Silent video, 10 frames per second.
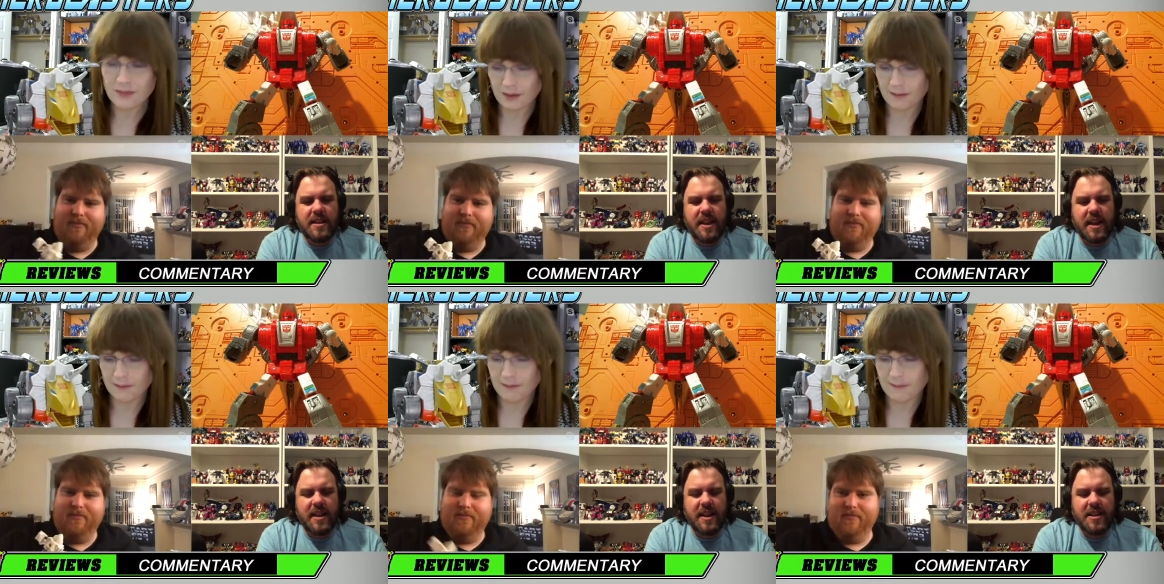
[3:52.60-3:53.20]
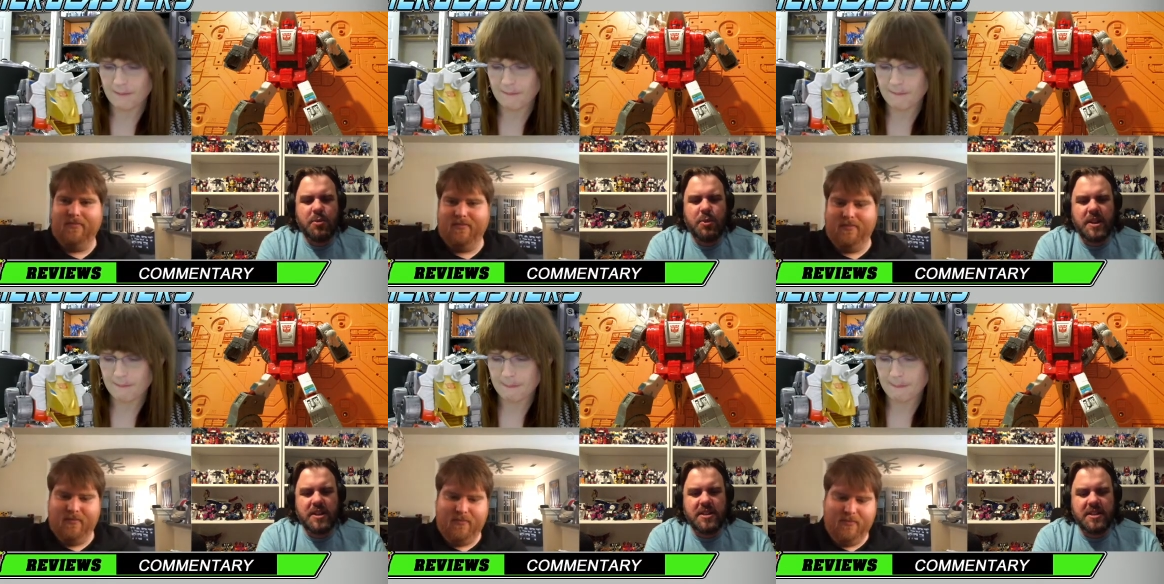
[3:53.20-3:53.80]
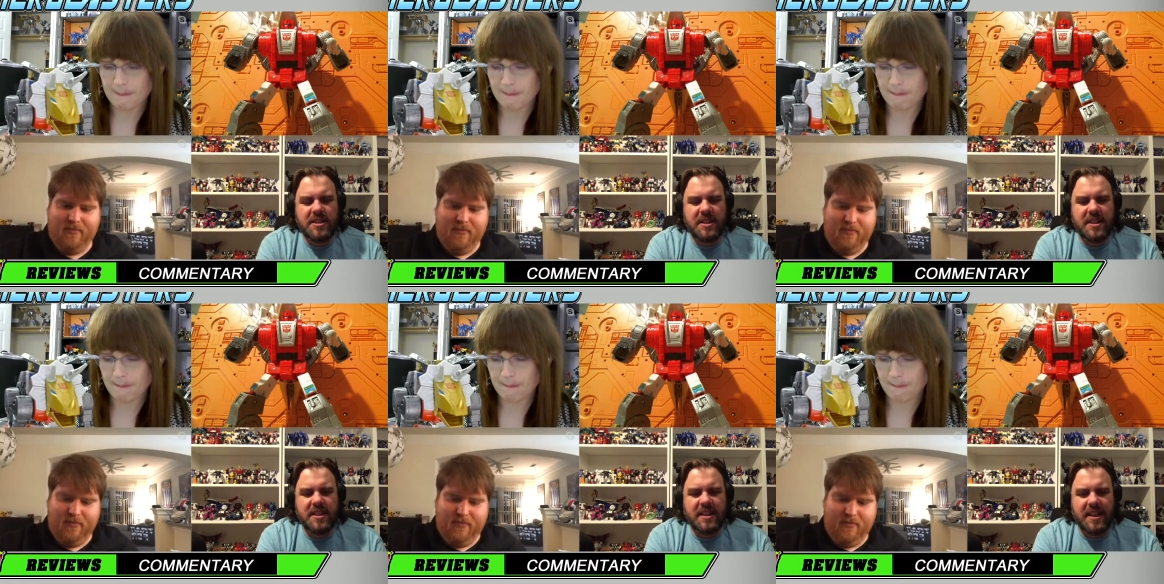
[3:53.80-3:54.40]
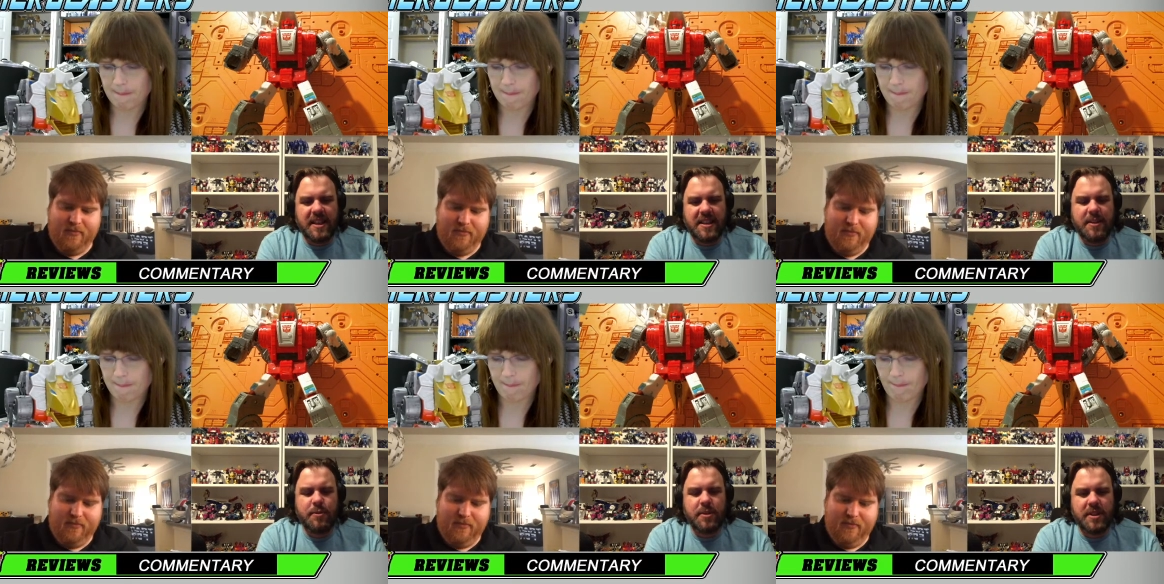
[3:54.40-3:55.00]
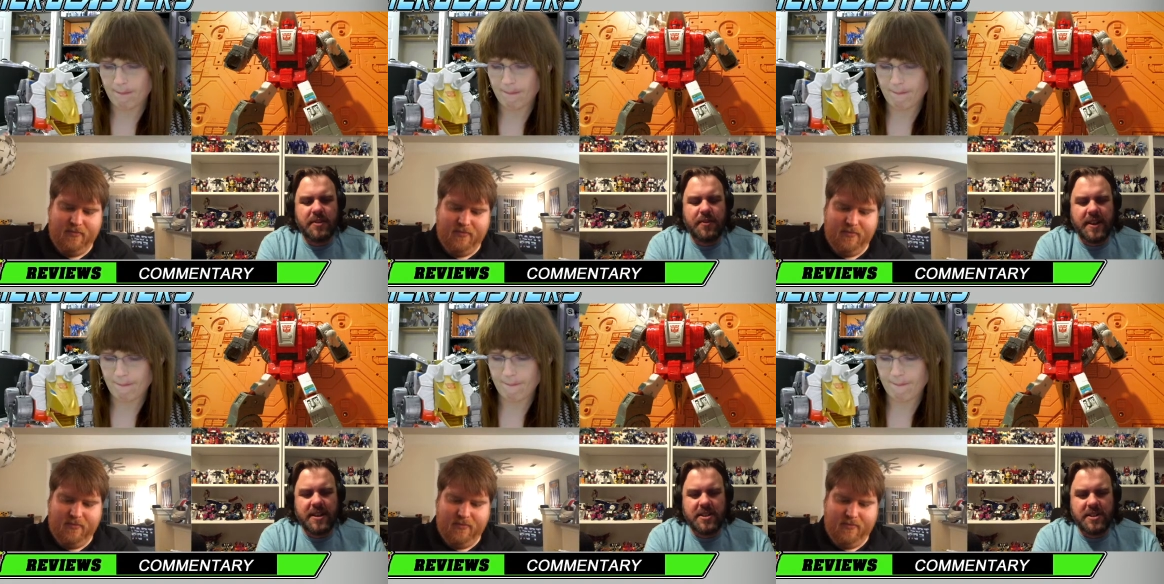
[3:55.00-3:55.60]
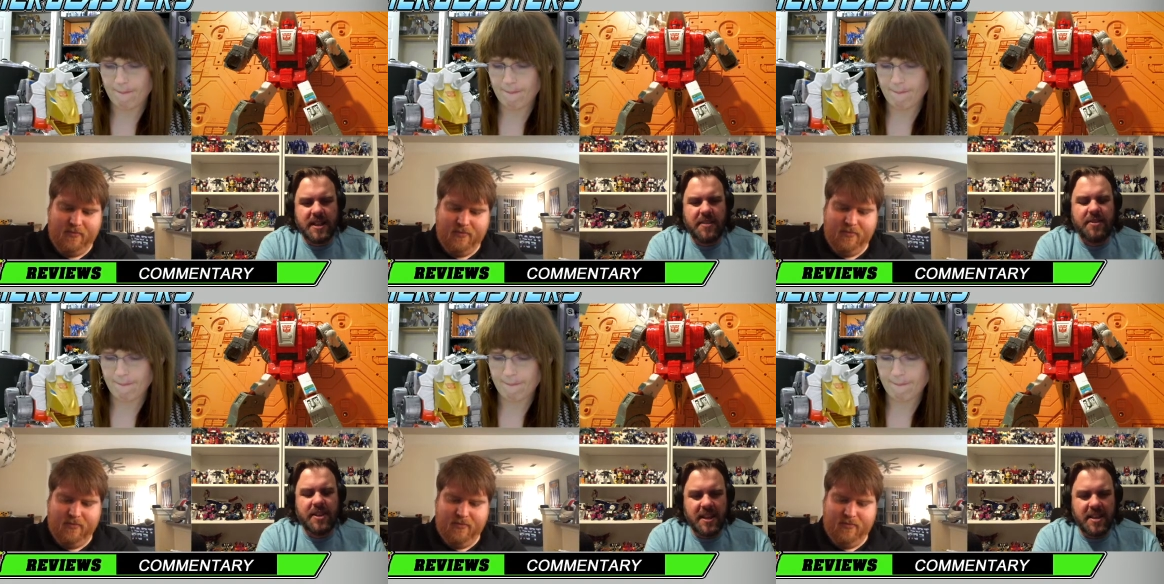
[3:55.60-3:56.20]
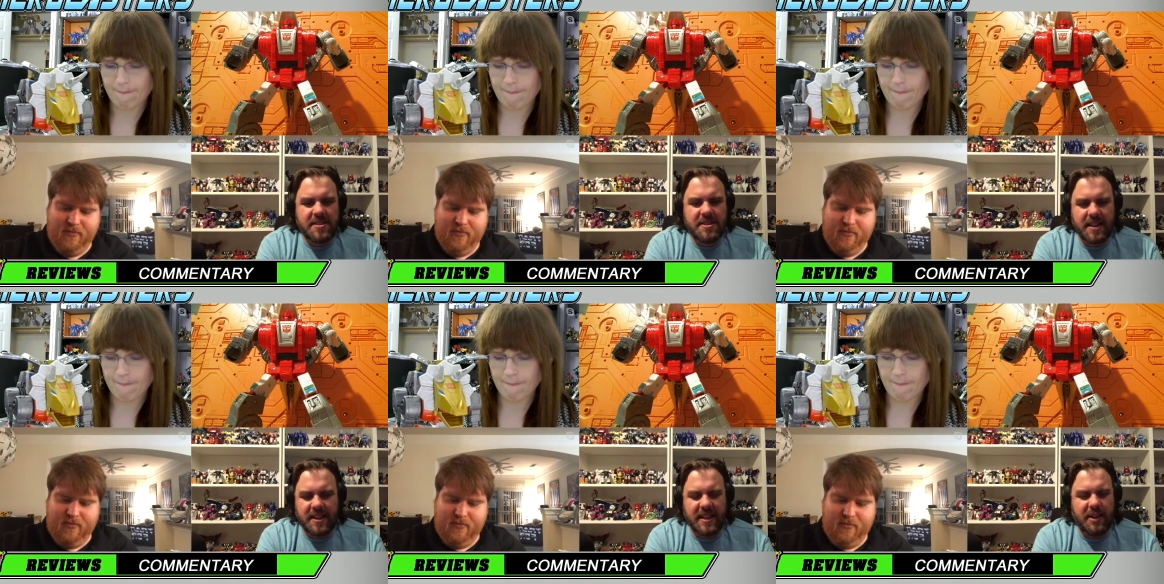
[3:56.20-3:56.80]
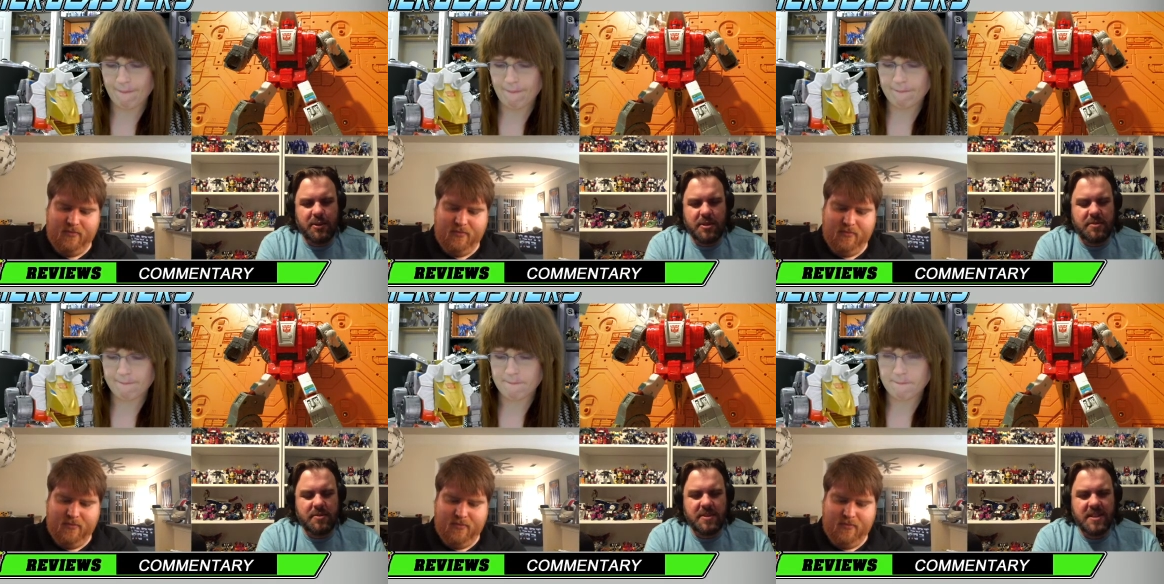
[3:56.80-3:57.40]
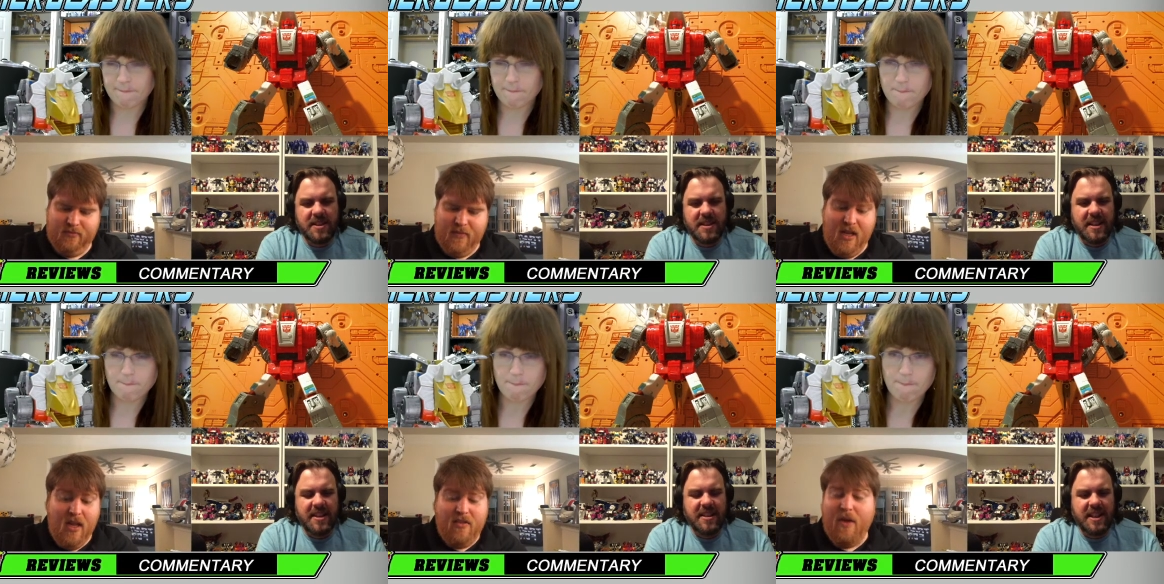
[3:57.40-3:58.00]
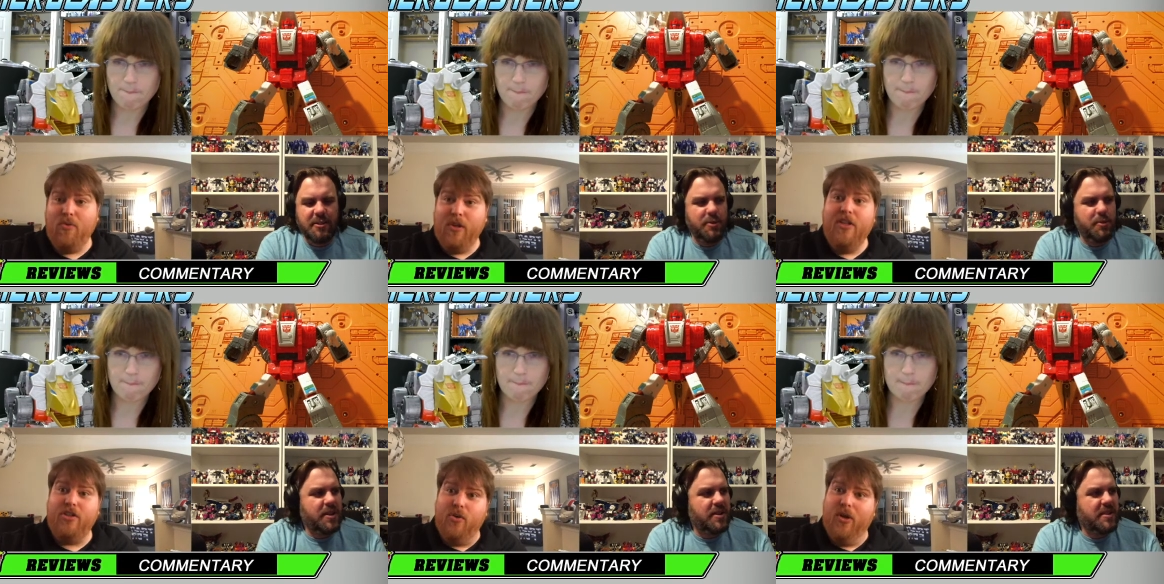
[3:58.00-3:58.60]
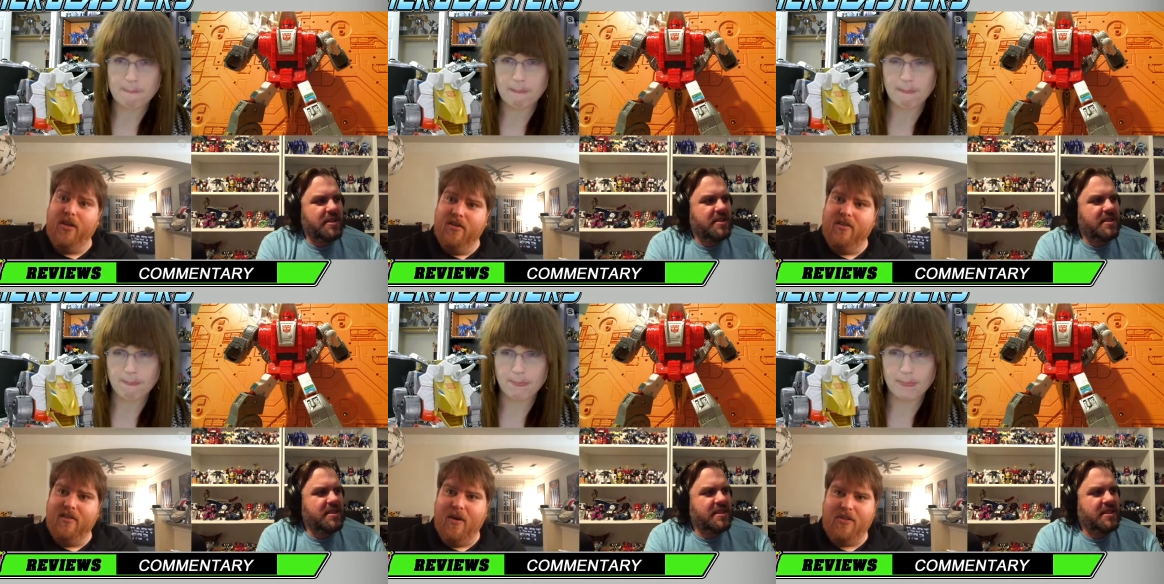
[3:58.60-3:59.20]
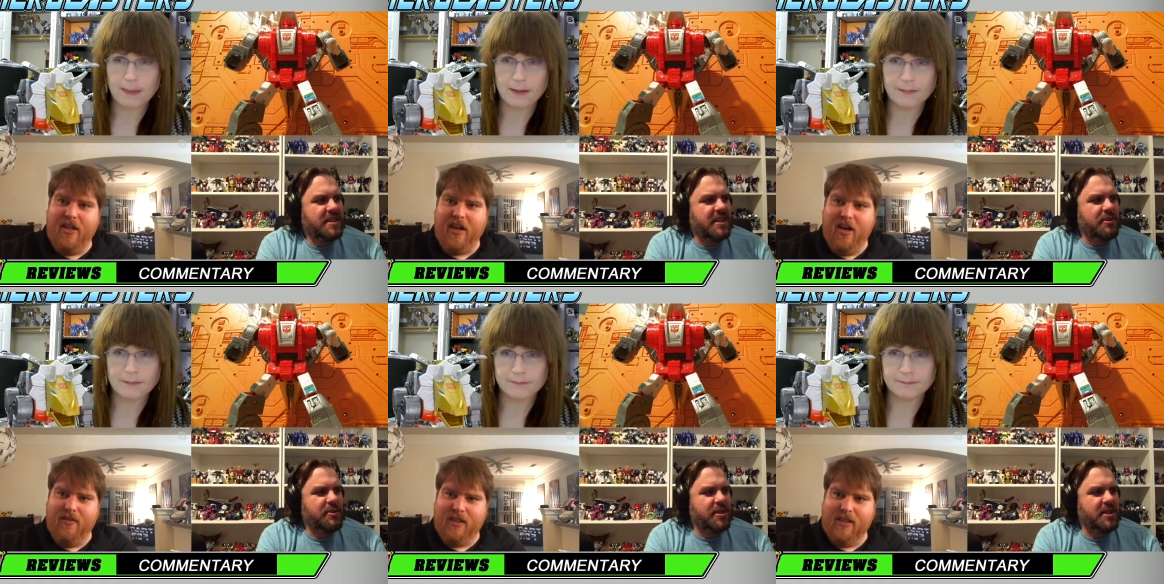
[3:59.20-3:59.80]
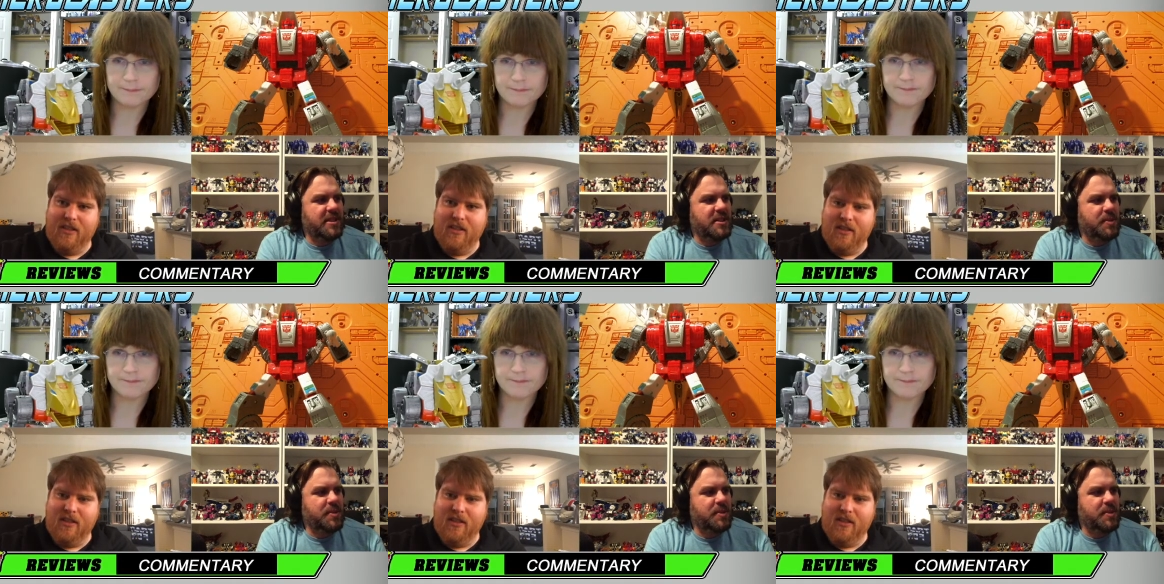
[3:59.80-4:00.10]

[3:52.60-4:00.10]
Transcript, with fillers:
Speaker 1: kind of wish that, like, I think really if I could just have knees, like that would really do
Speaker 2: it. That would really just